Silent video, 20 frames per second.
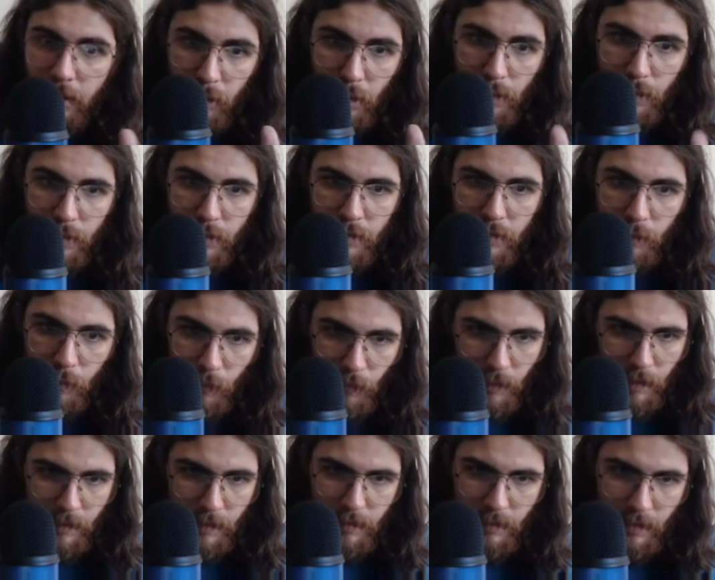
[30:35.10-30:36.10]
cousin
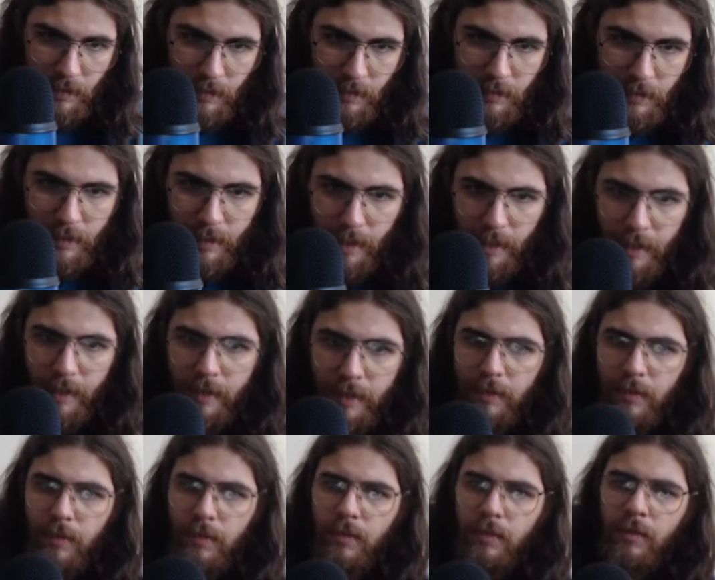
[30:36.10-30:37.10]
was inside
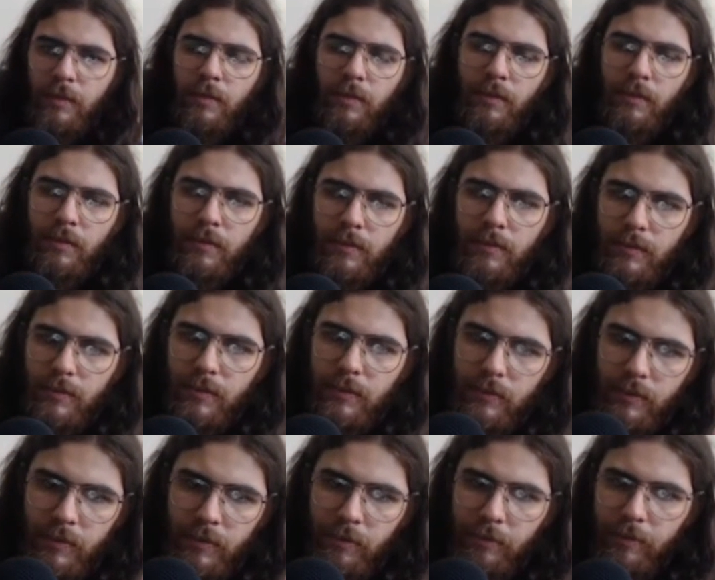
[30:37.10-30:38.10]
the
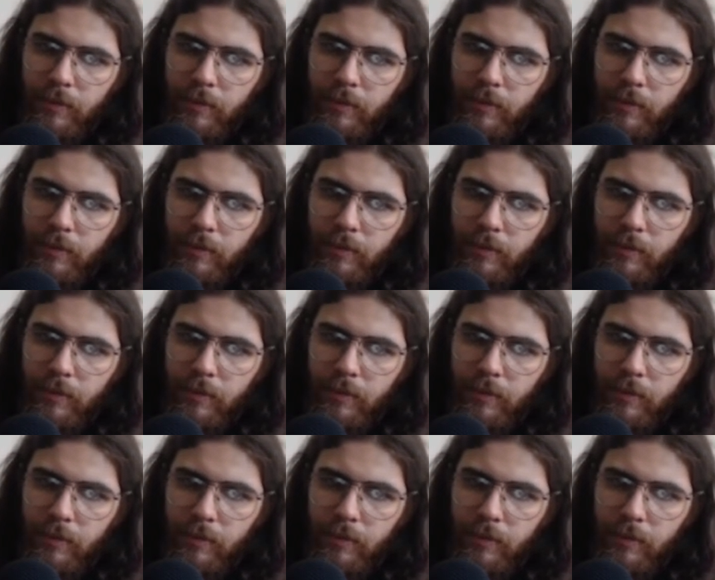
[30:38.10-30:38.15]
the